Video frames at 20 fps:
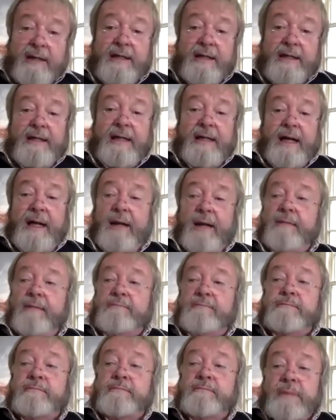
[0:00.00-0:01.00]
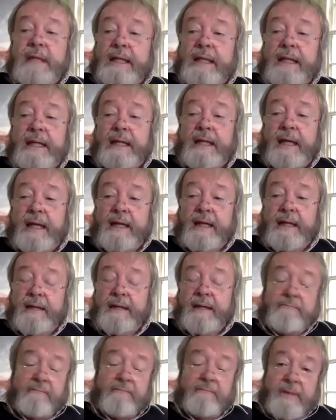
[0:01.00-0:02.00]
Um, a
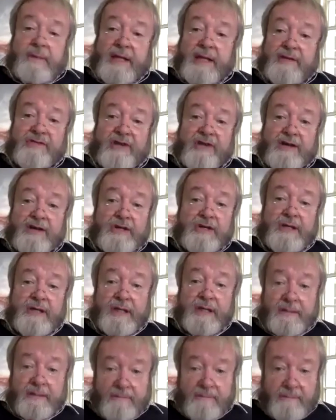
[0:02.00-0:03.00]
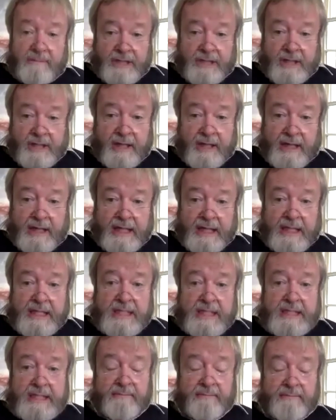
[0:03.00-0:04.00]
ninth century
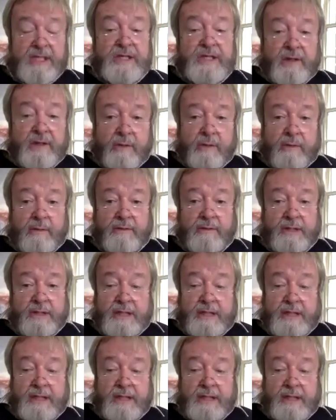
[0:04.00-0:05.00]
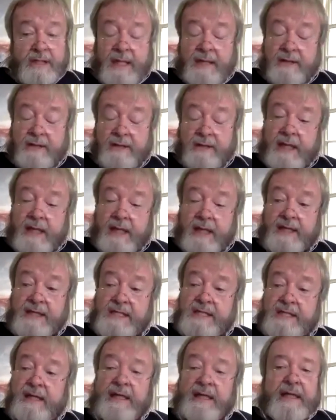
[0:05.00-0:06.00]
Chinese mystical te- text
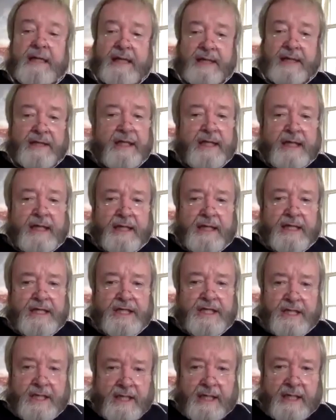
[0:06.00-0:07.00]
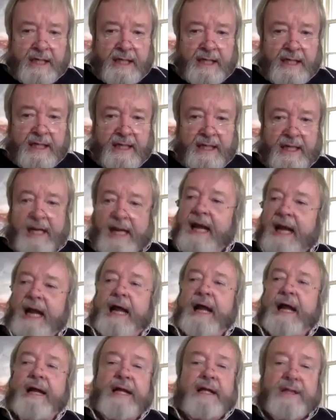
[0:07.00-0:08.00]
in the I Ching, uh,
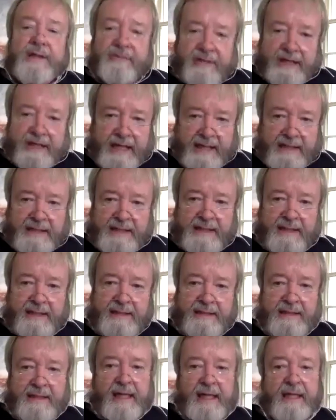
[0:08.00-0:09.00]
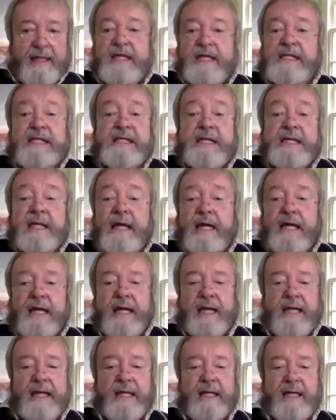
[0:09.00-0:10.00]
in the Vedanta, and as I say,
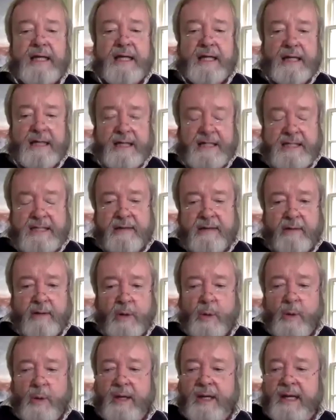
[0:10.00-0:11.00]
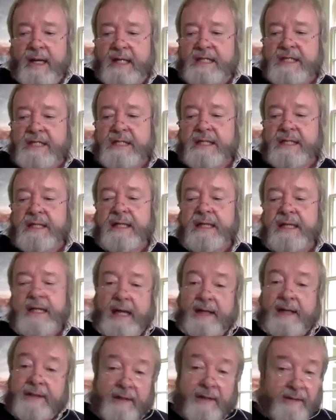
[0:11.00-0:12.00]
in this Iroquois legend,
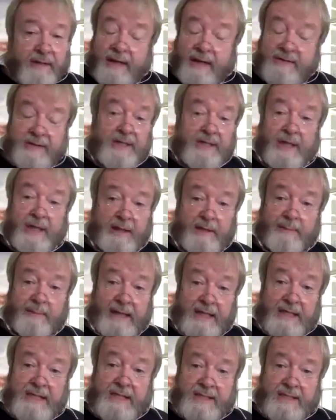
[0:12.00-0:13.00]
and no doubt in other places